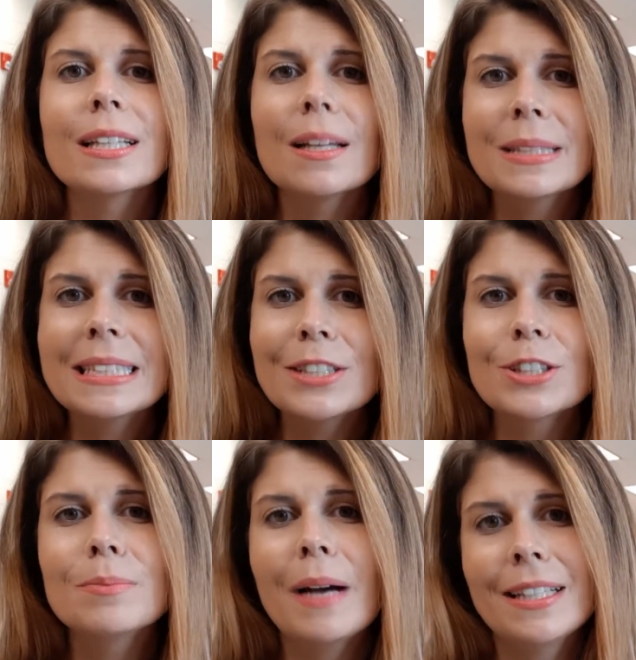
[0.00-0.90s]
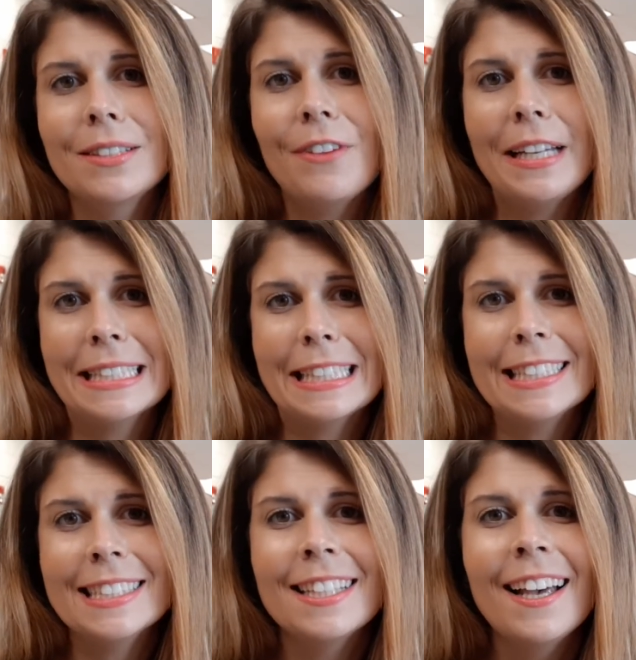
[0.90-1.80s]
let me see your smiling
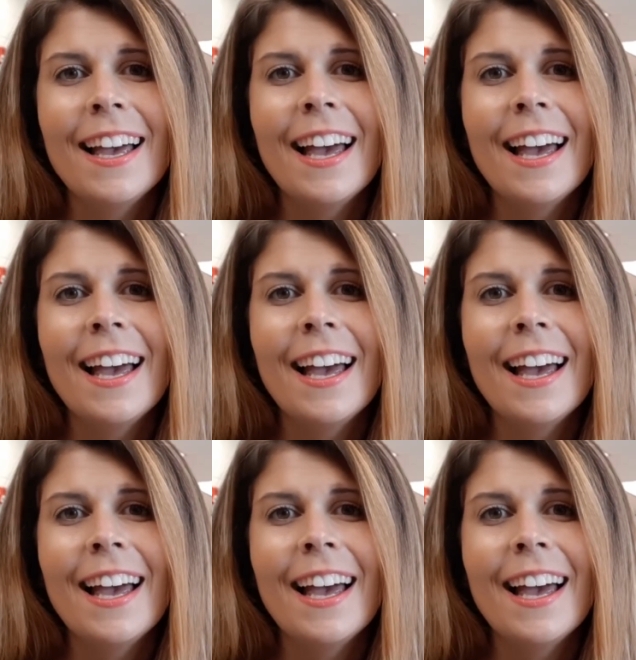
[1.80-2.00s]
faces